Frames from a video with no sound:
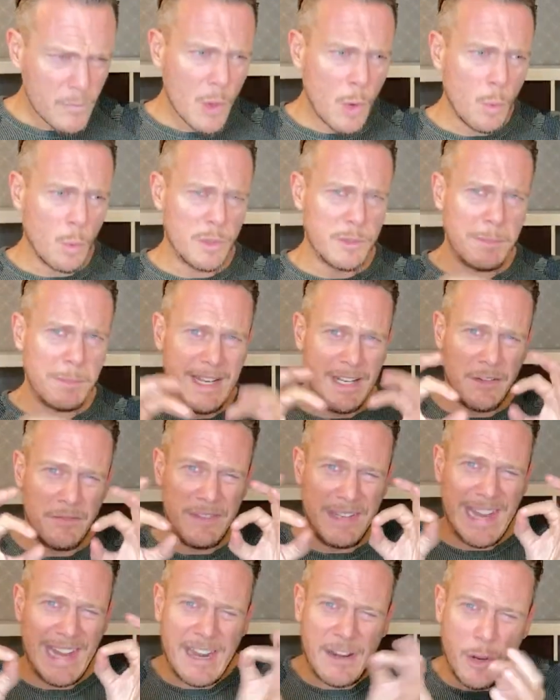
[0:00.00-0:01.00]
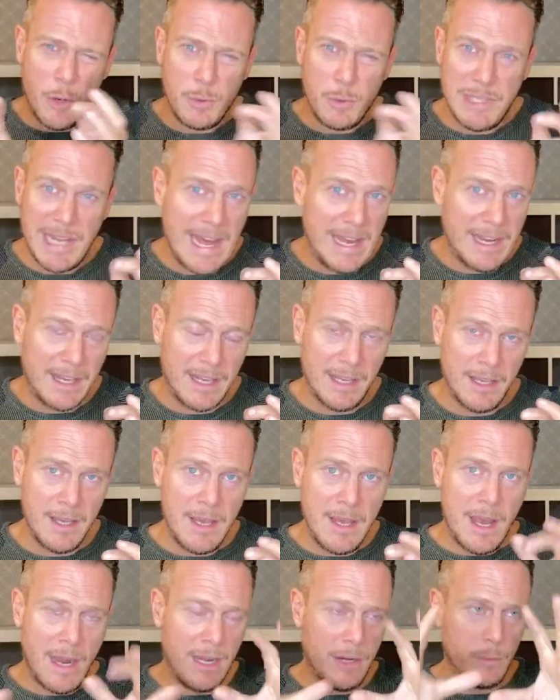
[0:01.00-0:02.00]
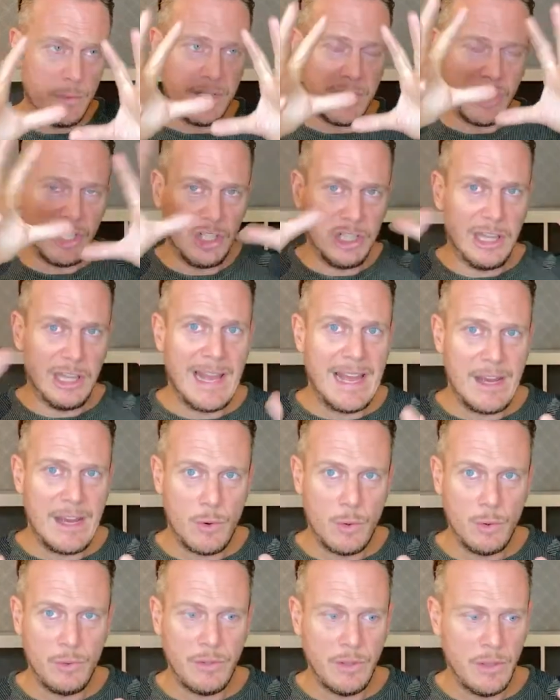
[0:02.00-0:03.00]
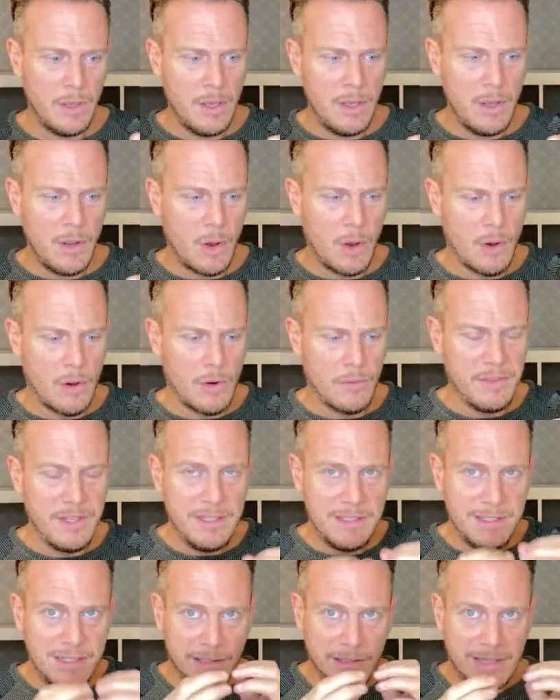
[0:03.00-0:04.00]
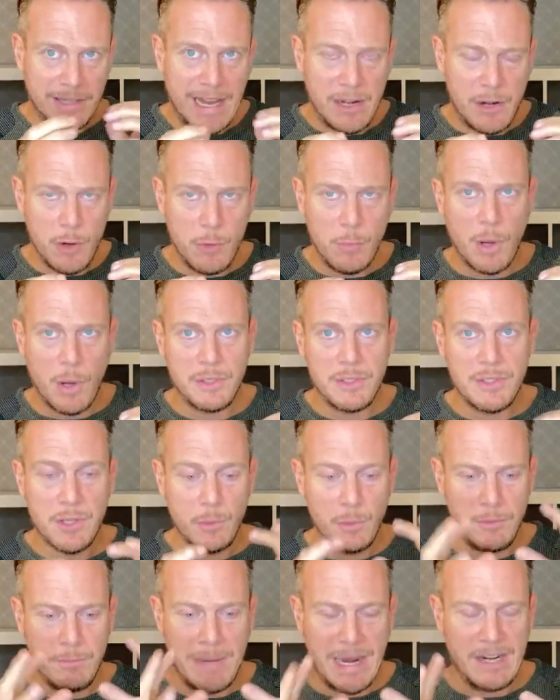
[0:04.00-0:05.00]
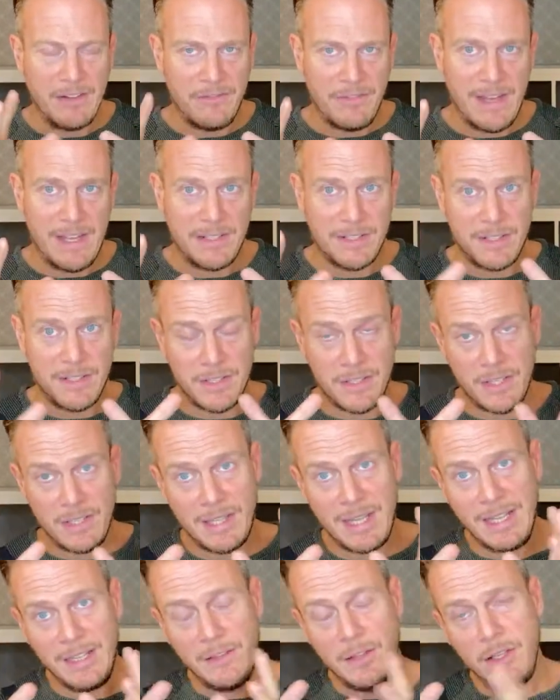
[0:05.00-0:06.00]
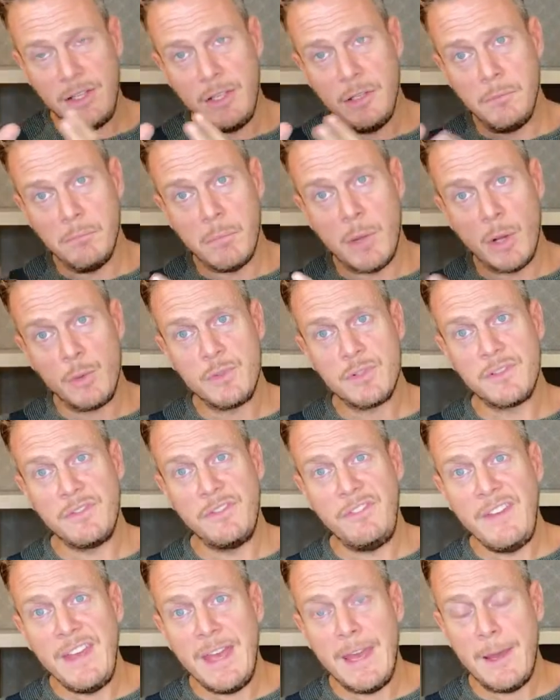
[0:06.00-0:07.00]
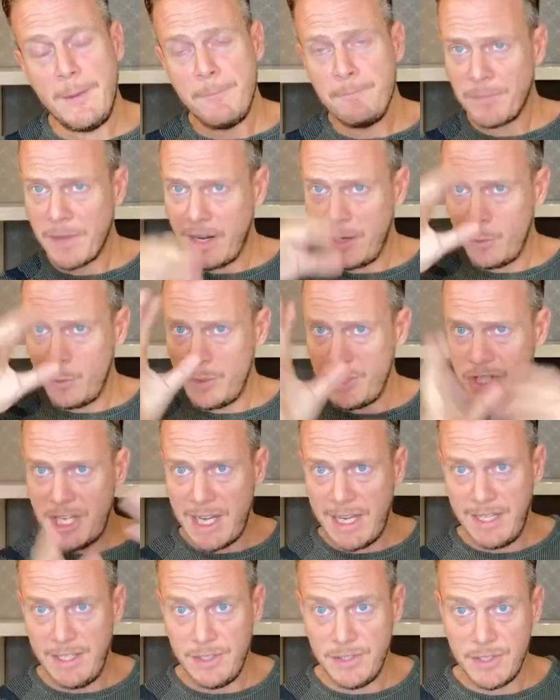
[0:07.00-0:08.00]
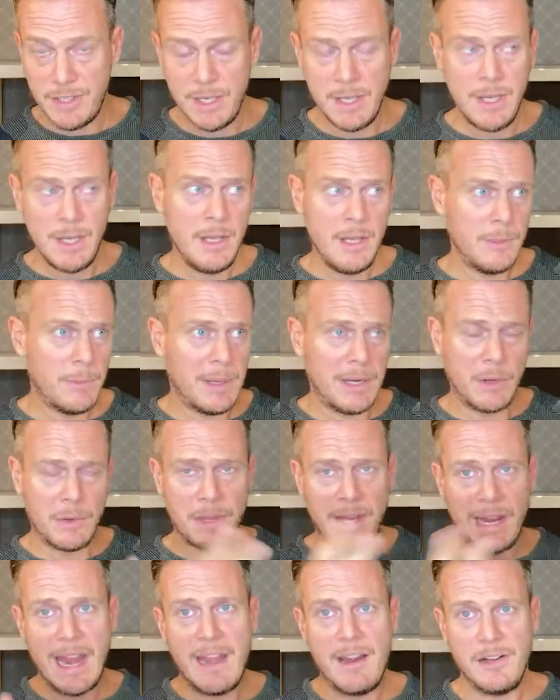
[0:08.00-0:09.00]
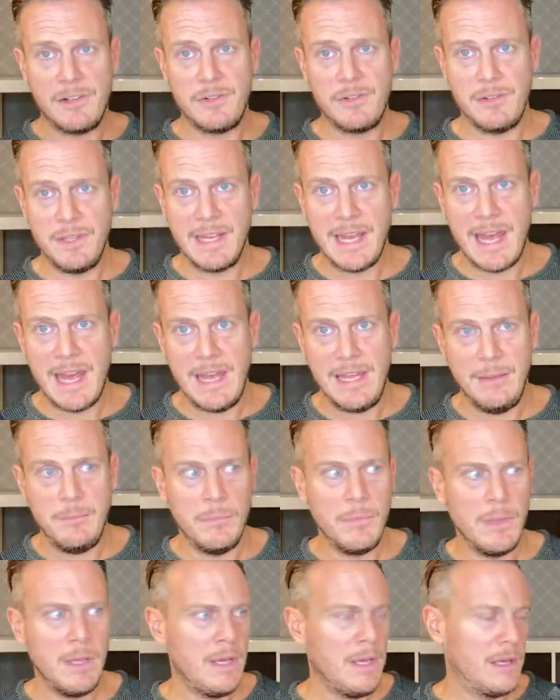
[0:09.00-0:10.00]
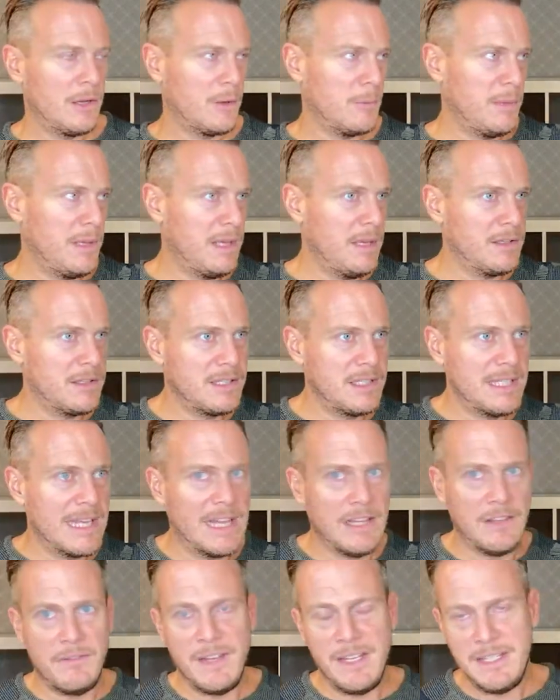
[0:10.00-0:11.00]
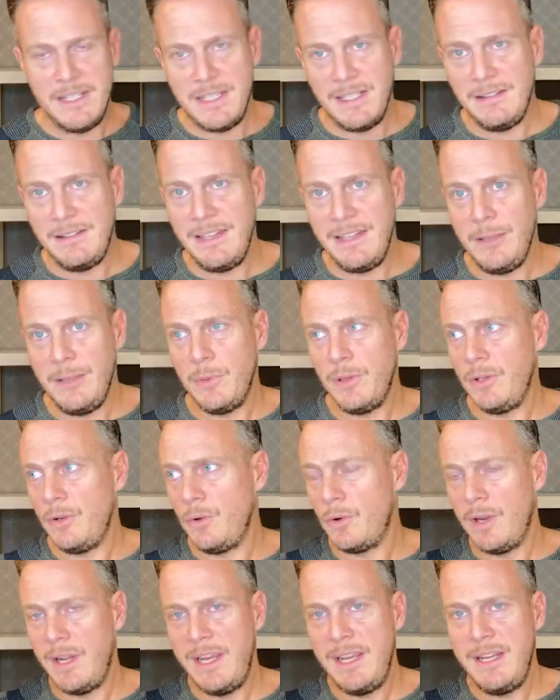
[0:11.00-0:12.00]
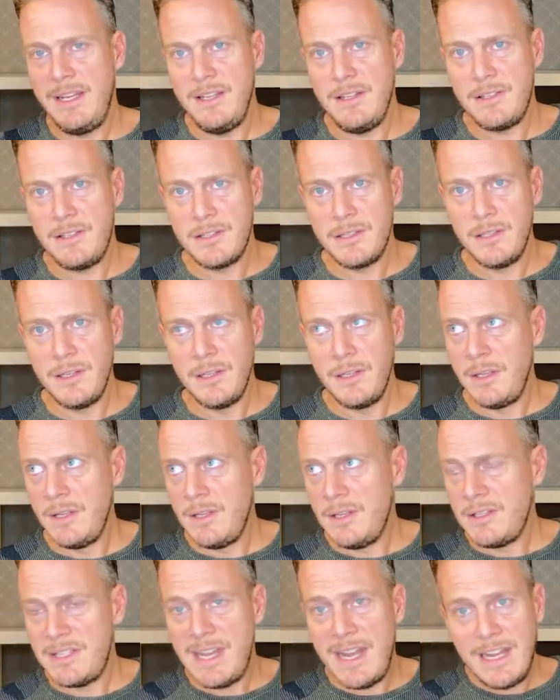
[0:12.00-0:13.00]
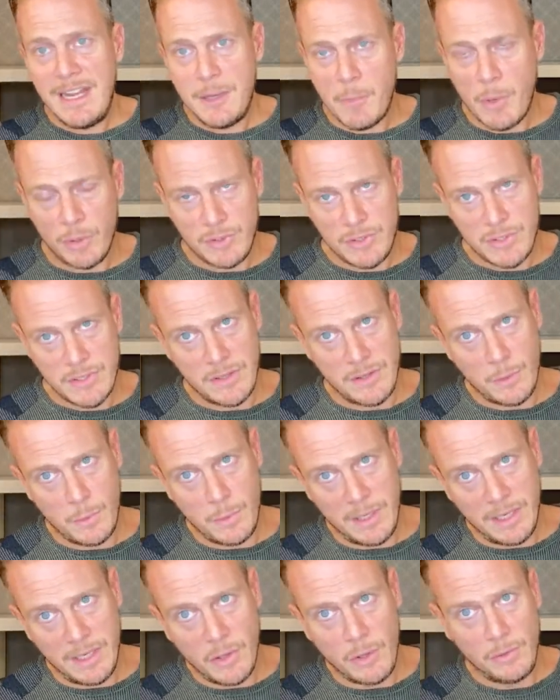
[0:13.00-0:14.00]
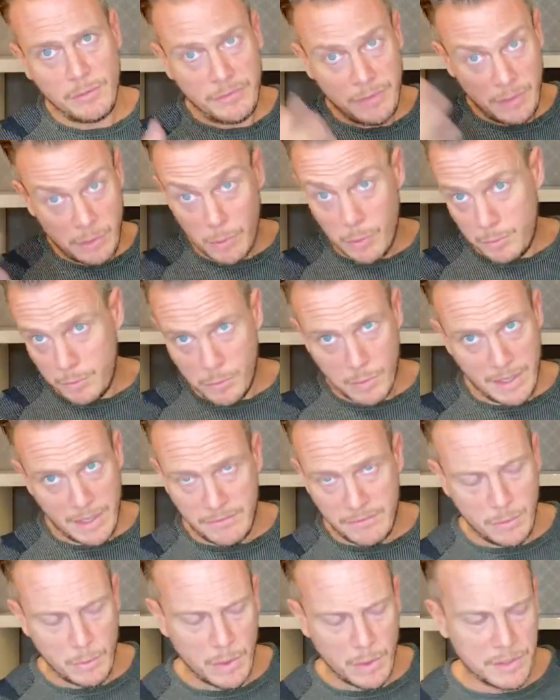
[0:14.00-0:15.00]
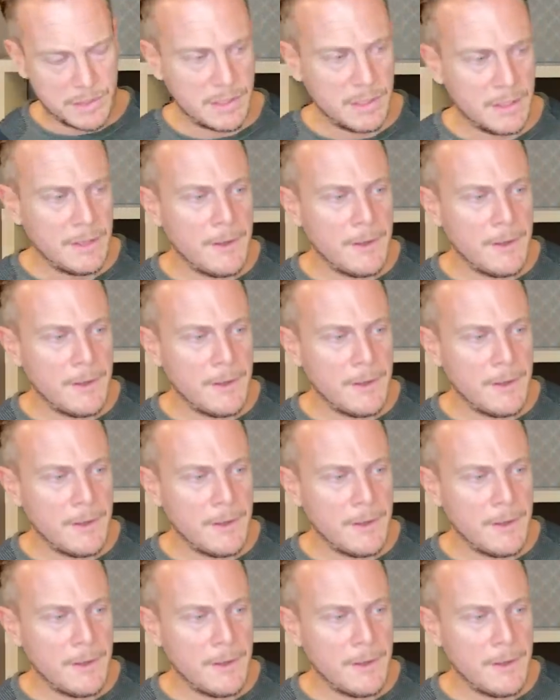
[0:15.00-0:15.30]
was made of nanotech, and it was a cloud of these little nanobots that would manifest as the thing that you most fear, and it would change depending on the character in the game. It could be a salivating demon or a hideous snake monster that would engulf you, or whatever it was.